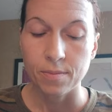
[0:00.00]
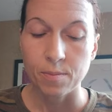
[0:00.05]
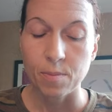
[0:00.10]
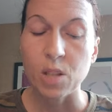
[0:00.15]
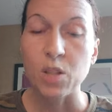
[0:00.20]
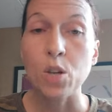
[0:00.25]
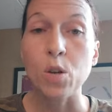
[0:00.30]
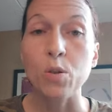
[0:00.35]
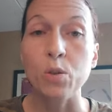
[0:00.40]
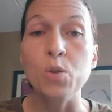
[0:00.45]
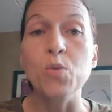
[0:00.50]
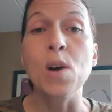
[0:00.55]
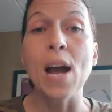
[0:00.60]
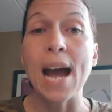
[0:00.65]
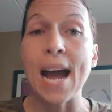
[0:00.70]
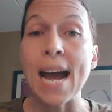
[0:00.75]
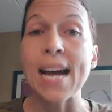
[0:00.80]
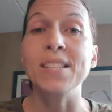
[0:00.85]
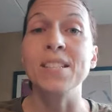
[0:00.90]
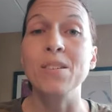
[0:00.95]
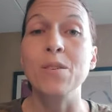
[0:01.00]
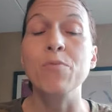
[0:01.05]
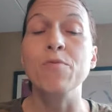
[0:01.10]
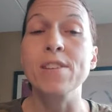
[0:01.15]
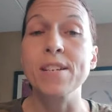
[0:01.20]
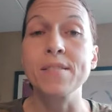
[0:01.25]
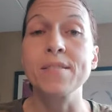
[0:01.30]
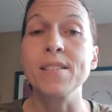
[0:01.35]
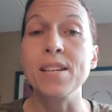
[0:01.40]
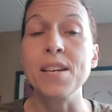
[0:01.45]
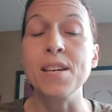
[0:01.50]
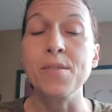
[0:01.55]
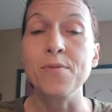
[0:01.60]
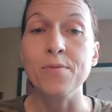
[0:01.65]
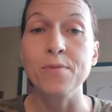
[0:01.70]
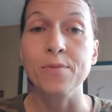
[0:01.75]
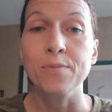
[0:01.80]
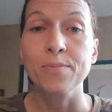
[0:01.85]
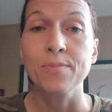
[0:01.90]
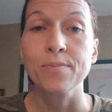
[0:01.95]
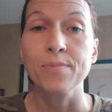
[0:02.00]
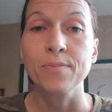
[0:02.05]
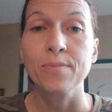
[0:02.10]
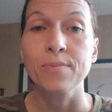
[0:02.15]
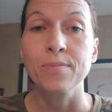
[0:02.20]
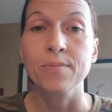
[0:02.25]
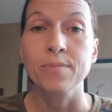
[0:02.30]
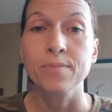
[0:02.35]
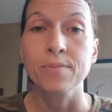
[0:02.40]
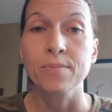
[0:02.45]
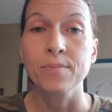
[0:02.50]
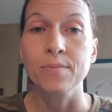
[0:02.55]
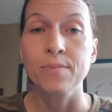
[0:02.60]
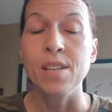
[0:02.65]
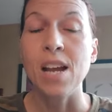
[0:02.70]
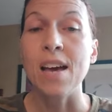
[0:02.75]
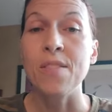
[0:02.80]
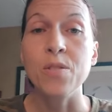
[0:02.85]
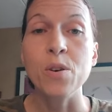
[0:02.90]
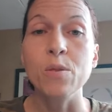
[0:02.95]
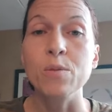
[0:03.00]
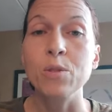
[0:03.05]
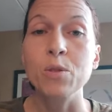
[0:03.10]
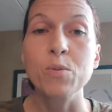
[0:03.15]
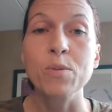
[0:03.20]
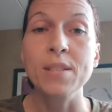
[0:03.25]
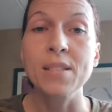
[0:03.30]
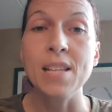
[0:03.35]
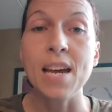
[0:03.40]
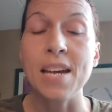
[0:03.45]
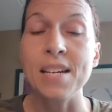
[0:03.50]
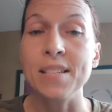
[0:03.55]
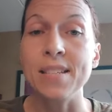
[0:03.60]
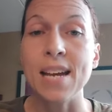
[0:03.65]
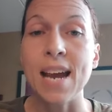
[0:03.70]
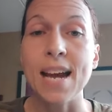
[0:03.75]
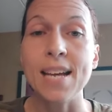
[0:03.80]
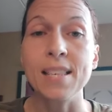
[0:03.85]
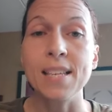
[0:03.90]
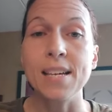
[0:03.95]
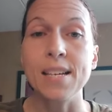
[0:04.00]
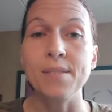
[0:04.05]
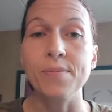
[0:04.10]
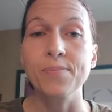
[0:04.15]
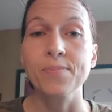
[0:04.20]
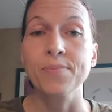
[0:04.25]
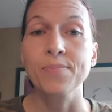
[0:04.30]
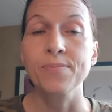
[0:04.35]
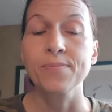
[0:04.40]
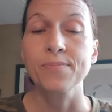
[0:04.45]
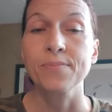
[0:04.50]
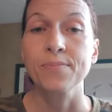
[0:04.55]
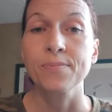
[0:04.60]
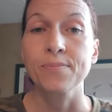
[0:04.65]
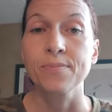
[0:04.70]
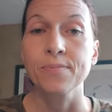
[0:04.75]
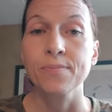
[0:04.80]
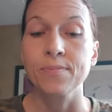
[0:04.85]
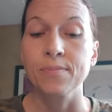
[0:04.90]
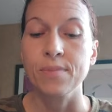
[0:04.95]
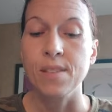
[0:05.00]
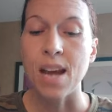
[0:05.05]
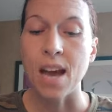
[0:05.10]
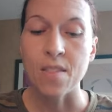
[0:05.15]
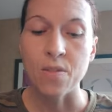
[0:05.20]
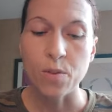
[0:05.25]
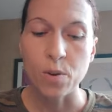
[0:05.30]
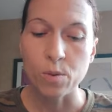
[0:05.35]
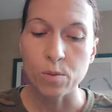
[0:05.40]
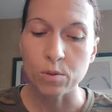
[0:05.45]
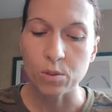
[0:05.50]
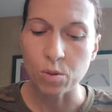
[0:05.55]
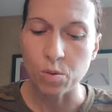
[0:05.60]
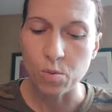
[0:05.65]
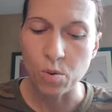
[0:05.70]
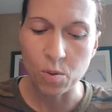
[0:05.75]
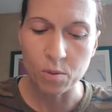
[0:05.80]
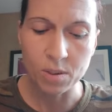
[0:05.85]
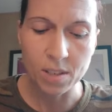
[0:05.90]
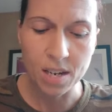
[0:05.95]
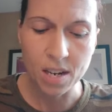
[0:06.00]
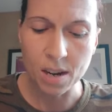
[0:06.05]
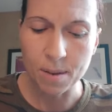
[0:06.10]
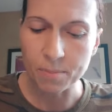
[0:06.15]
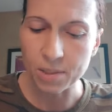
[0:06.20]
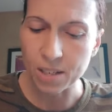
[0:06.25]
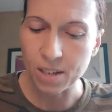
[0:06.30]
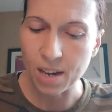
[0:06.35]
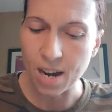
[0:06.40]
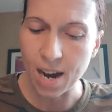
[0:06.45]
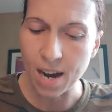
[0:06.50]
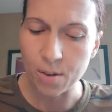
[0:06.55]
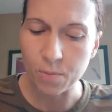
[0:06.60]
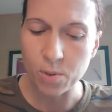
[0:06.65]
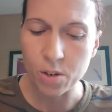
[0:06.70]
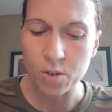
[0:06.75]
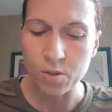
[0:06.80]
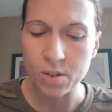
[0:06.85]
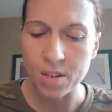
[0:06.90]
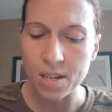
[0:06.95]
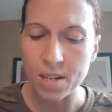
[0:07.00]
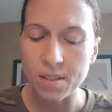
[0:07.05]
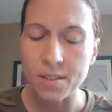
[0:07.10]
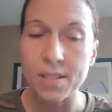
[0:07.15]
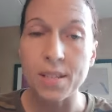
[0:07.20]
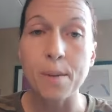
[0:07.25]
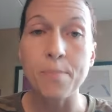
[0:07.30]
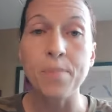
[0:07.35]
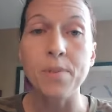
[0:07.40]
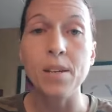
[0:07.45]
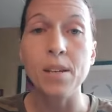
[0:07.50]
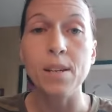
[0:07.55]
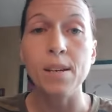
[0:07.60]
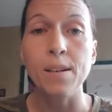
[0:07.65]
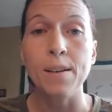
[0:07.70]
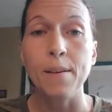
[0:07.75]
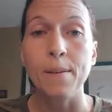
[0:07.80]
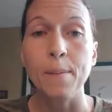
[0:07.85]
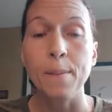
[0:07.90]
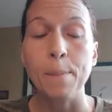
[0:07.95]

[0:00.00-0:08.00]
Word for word: But those who ask receive, not those who stay silent, not those who only come to God when you need something.